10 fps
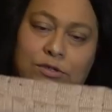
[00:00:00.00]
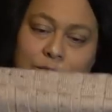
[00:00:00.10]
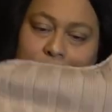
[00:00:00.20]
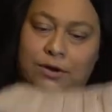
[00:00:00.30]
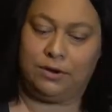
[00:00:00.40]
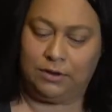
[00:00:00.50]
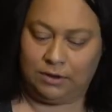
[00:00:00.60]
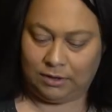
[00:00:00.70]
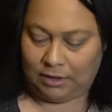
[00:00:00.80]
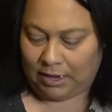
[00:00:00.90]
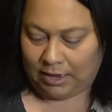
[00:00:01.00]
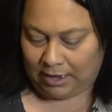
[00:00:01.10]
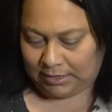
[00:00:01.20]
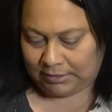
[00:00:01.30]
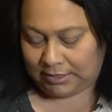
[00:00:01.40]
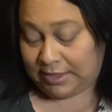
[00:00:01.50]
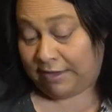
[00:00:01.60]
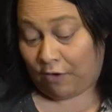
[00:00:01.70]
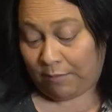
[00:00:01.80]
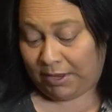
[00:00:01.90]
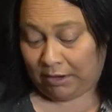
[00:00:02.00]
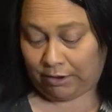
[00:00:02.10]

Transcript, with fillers: sweater, and they've all been